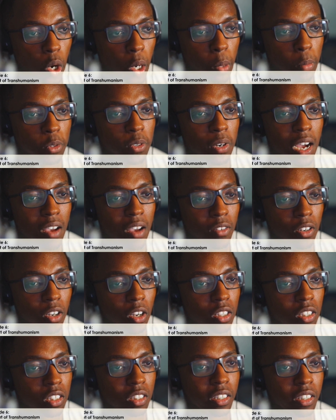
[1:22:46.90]
crazy stuff,
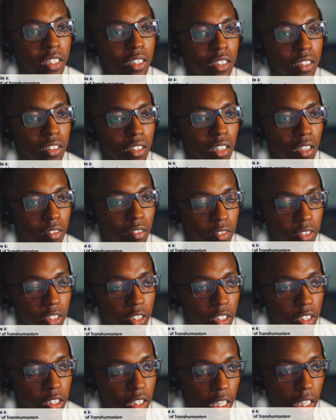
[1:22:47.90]
you're like you're
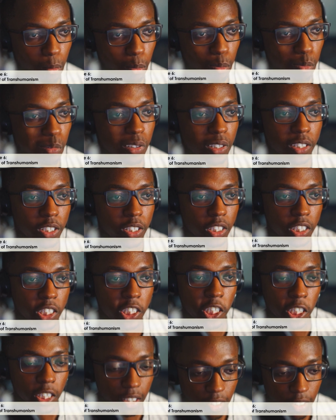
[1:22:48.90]
good. You're
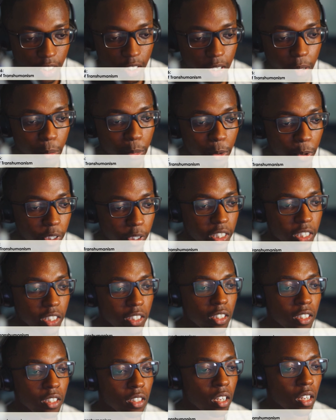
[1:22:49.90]
pretty good.
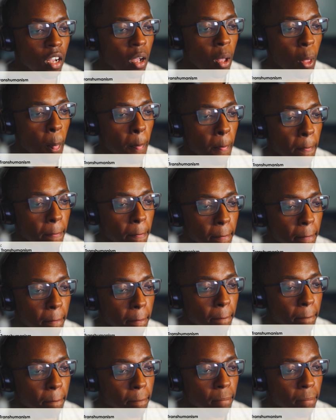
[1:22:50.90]
And then
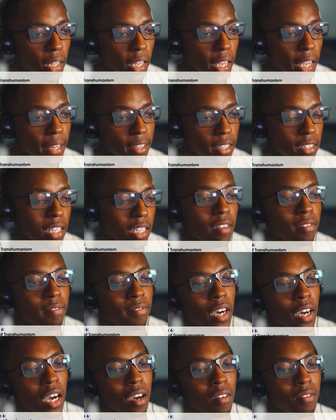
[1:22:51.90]
Type 5, the final
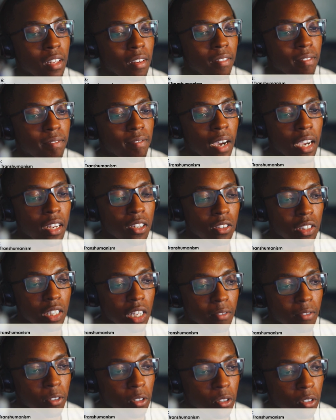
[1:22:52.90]
level,
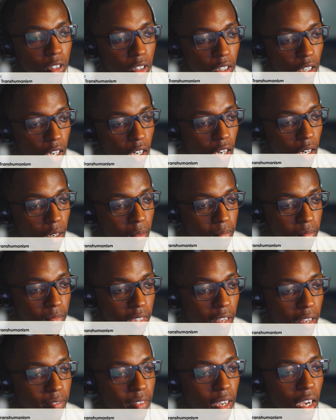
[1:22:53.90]
Type 5
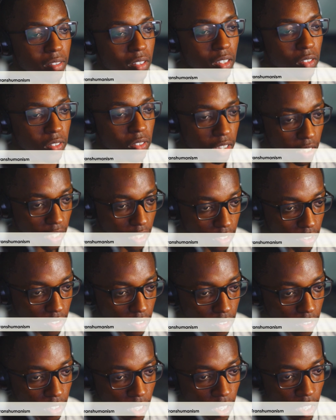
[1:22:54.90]
civilization,
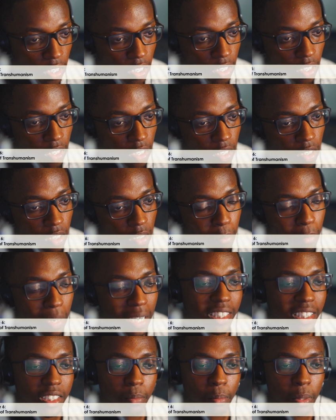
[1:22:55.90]
might just be the next
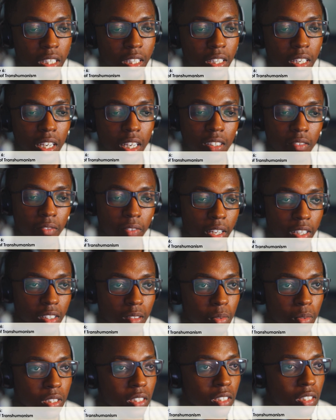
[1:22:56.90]
advancement. This is from
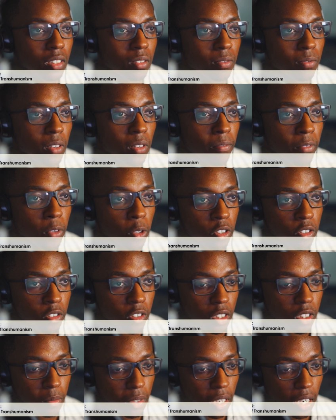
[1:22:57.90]

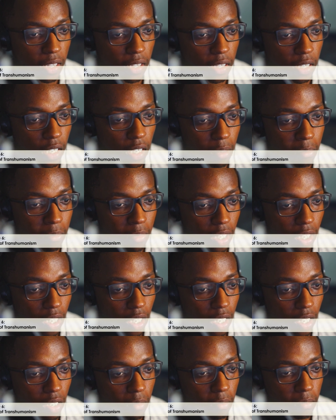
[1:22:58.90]
futurism.com.
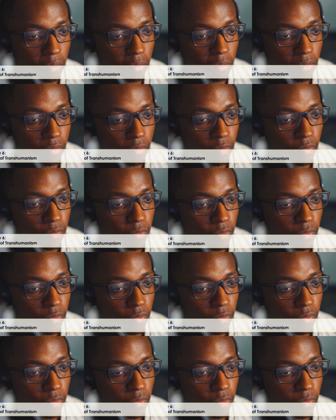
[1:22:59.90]
To such